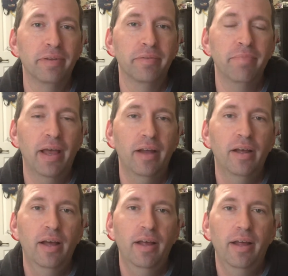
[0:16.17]
is Matt,
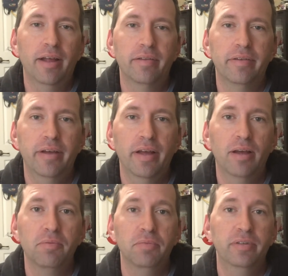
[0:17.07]
and today I'm
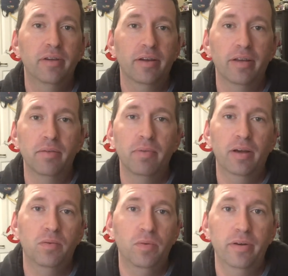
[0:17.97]
going to be talking
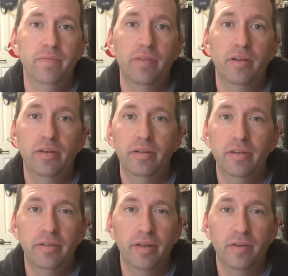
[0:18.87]
about one of the
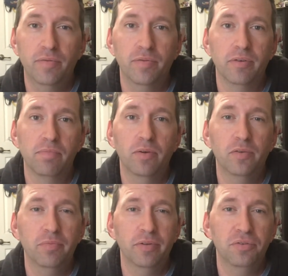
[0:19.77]
details from
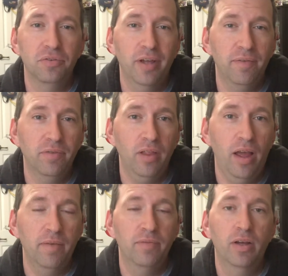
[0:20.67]
Ghostbusters
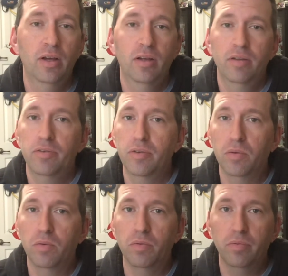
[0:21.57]
Afterlife.
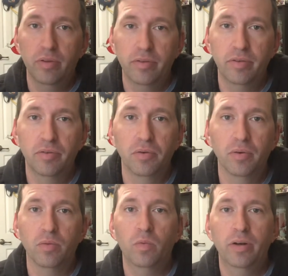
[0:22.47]
So this is
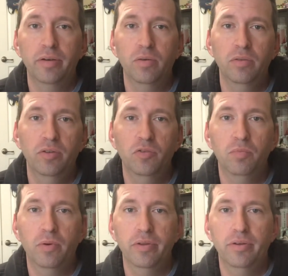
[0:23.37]
your one and only
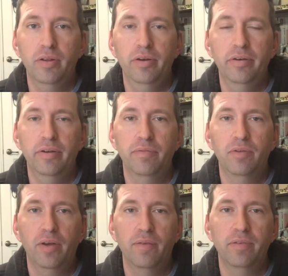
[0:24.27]
spoiler alert. If
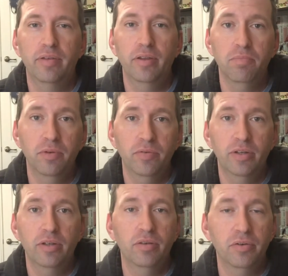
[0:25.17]
you haven't seen the
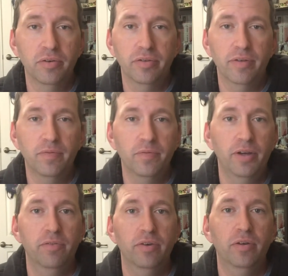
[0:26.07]
movie, do yourself a
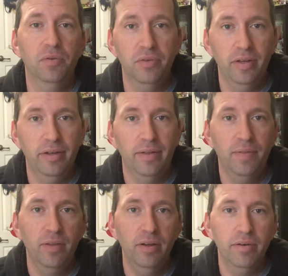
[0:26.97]
favor, go see it in
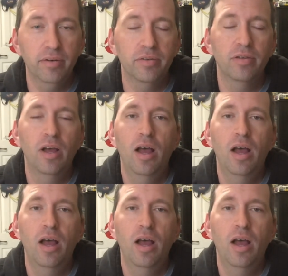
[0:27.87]
theaters.